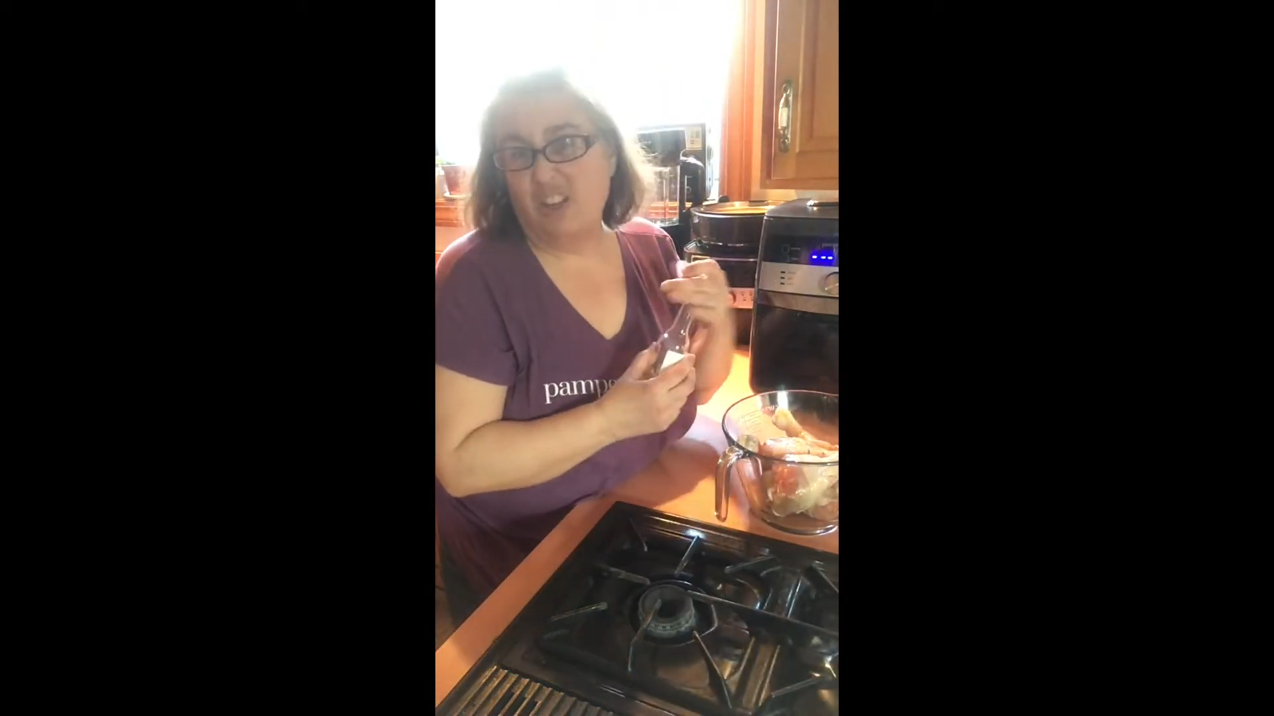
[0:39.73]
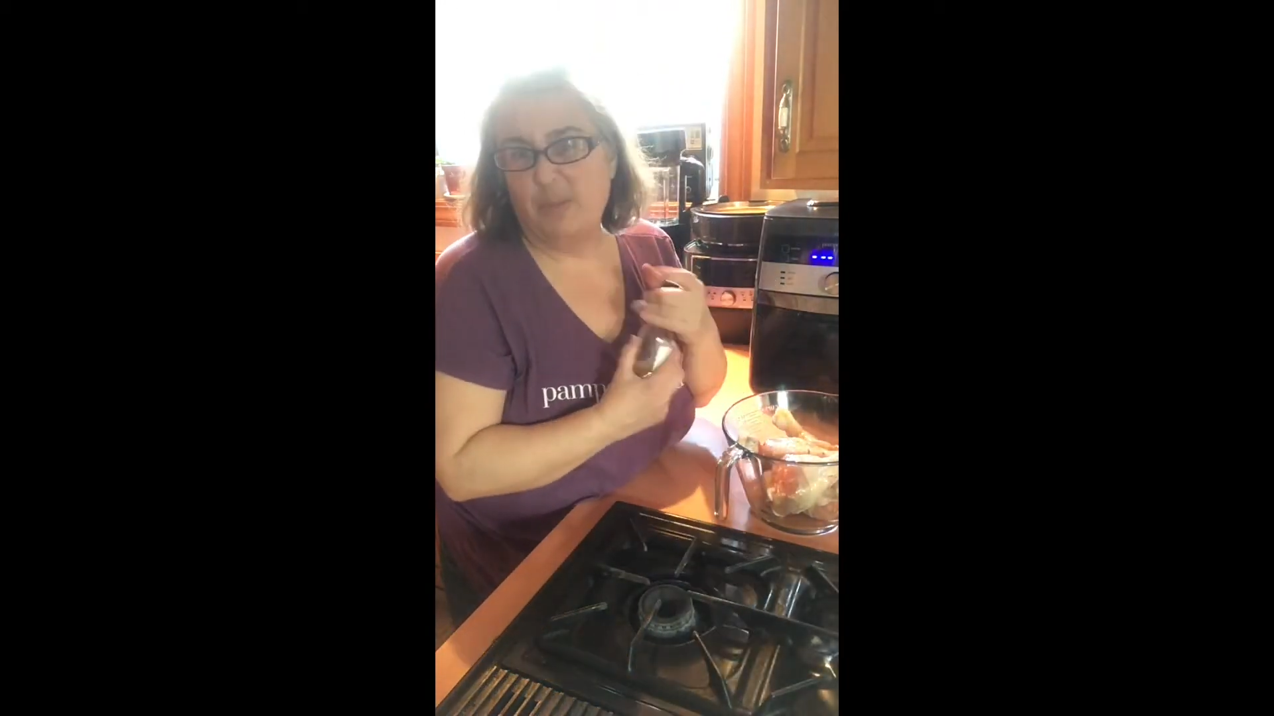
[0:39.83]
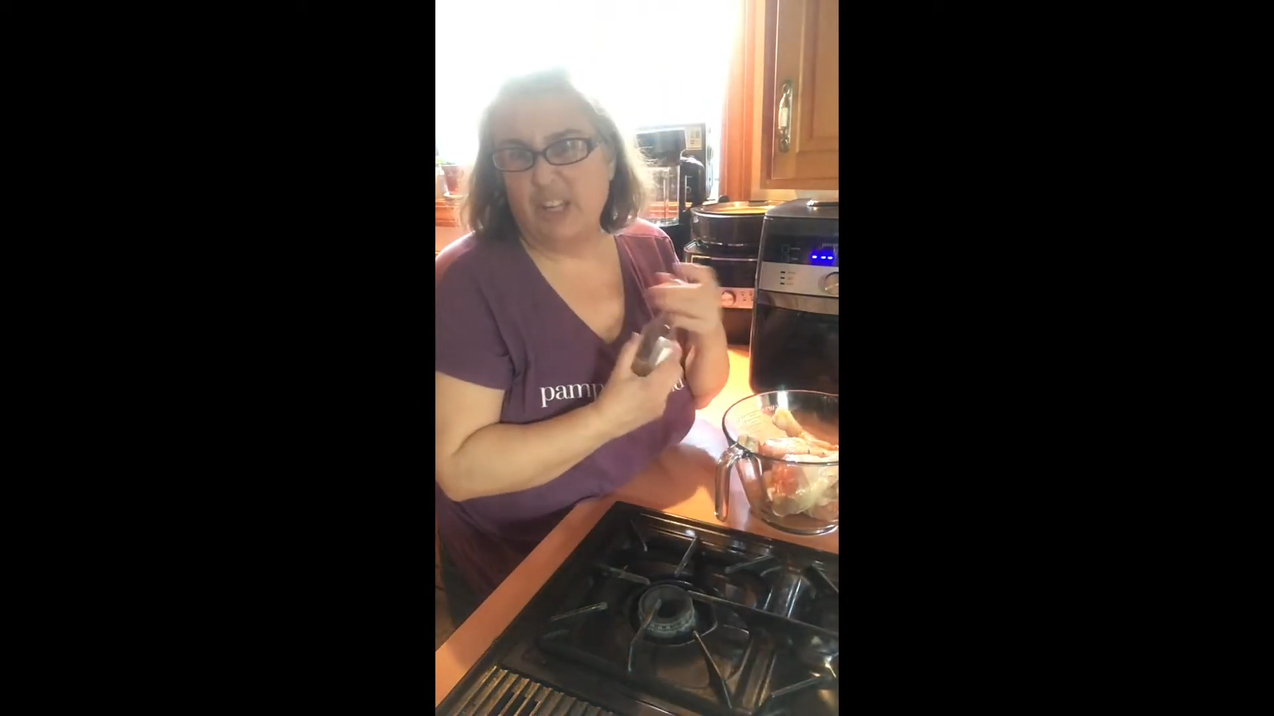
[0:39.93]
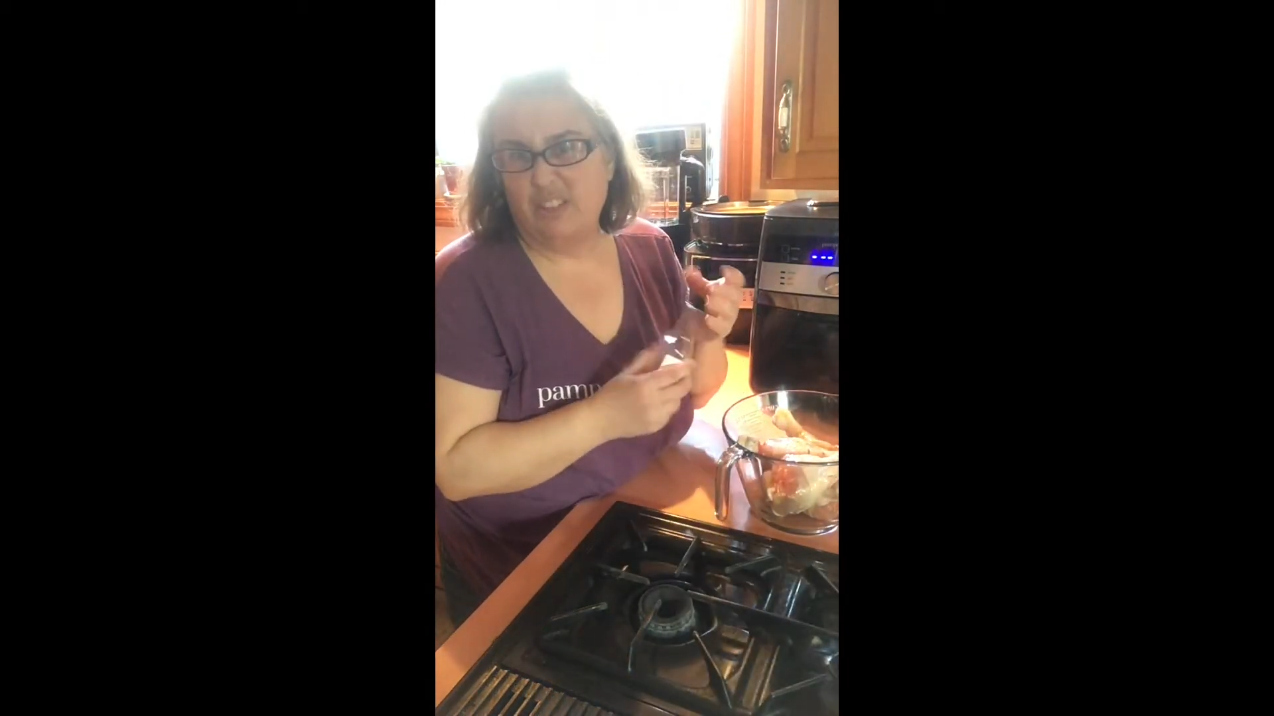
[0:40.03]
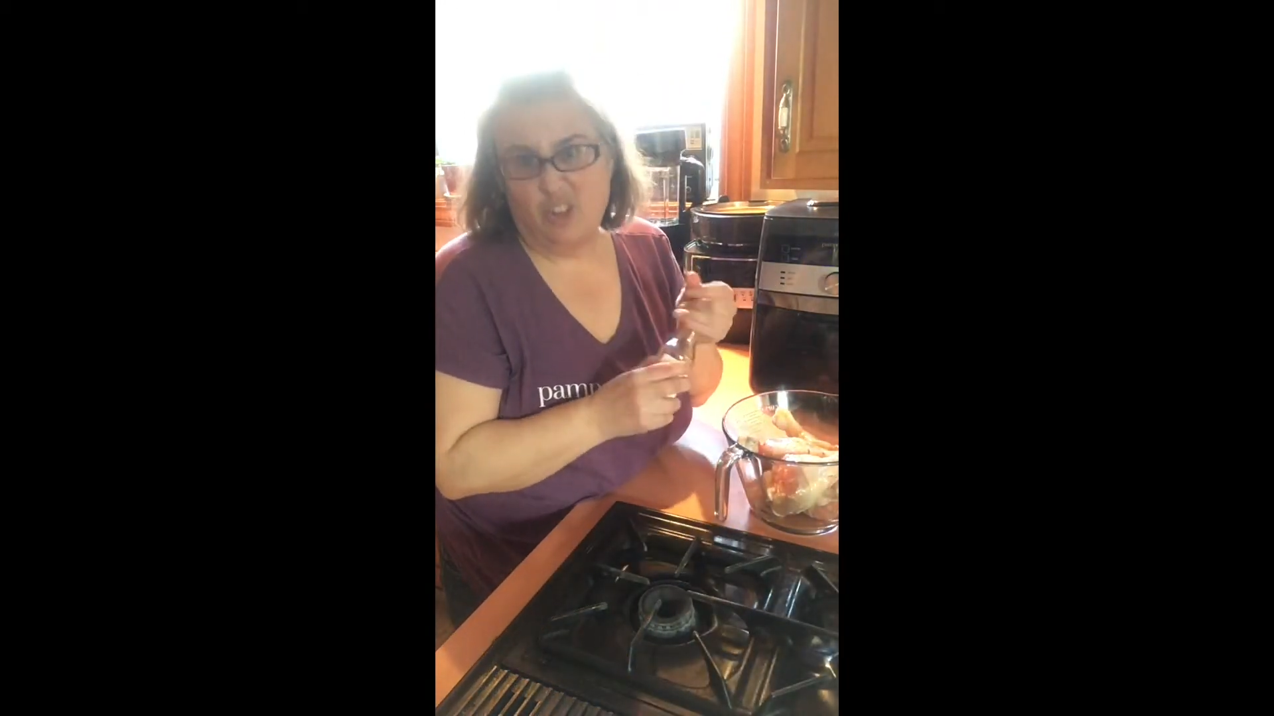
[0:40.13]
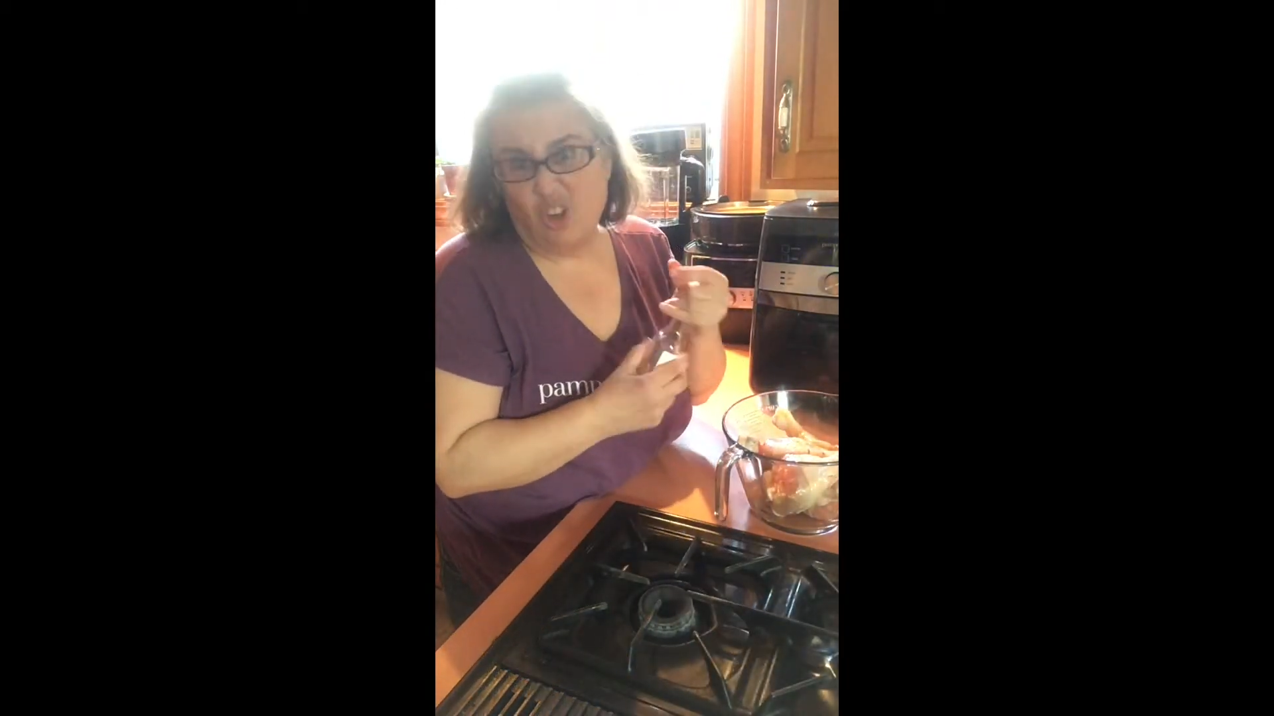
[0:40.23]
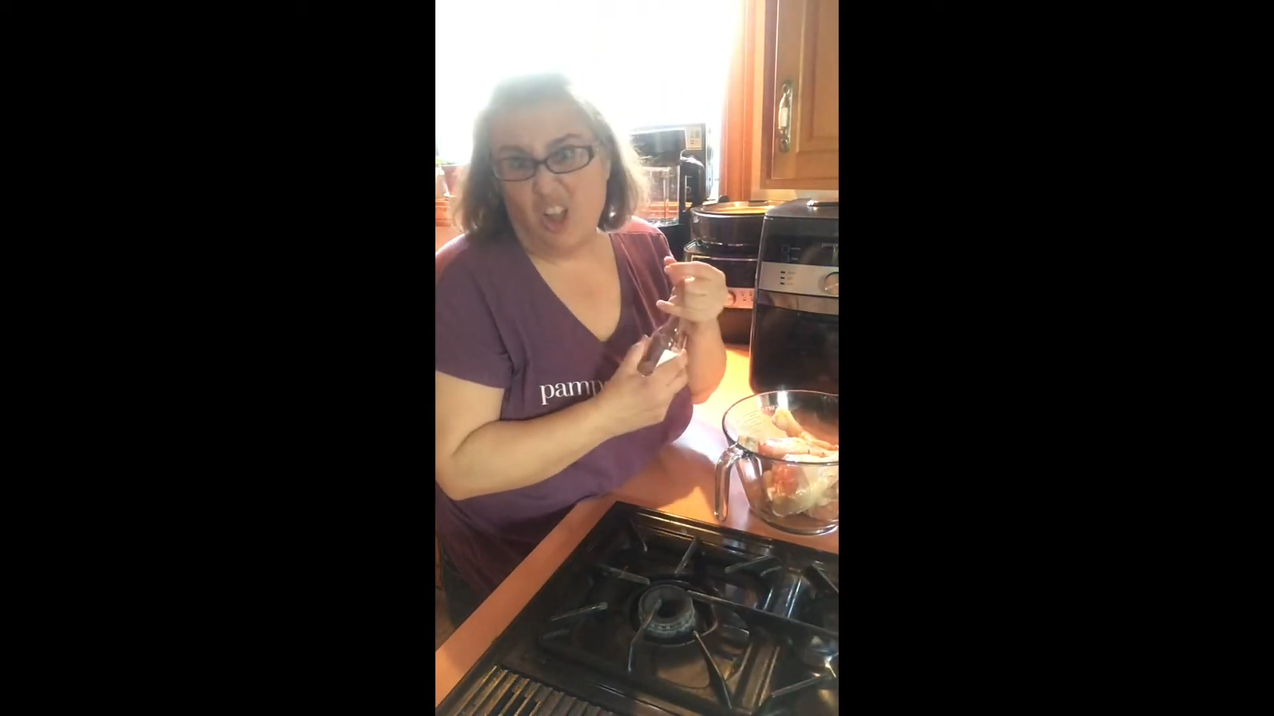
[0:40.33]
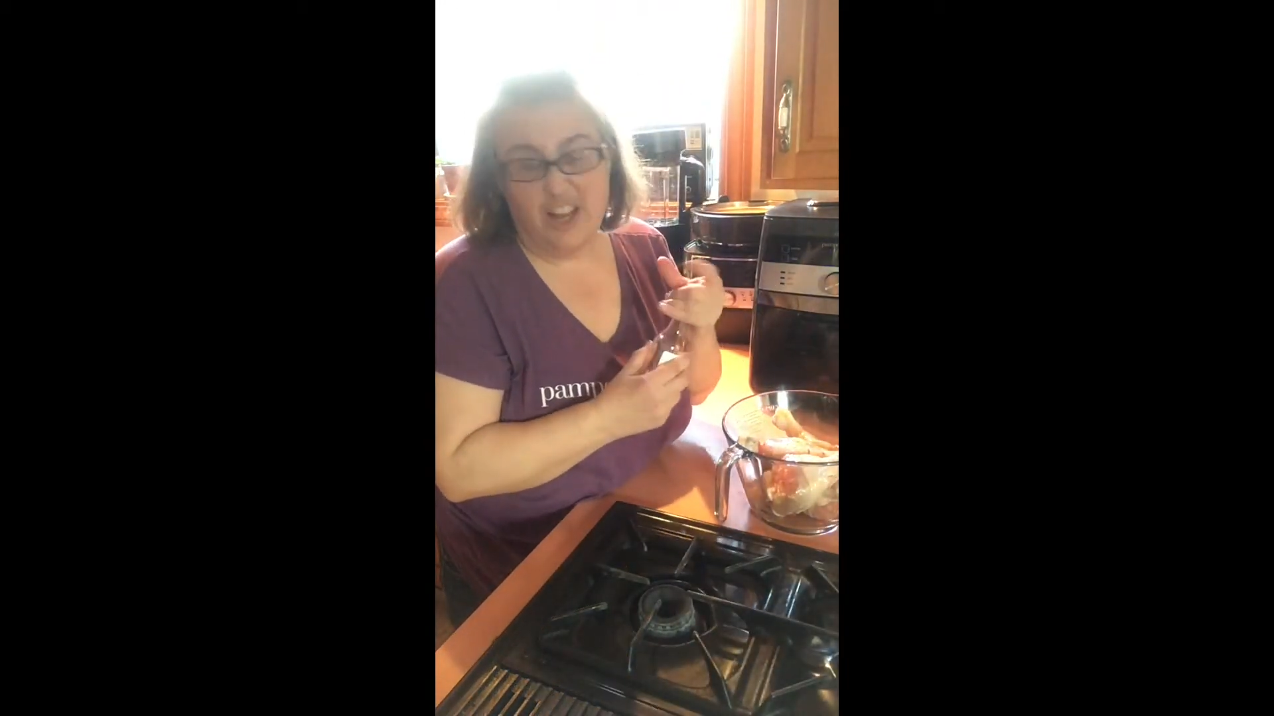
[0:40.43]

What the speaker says: bit, a lot,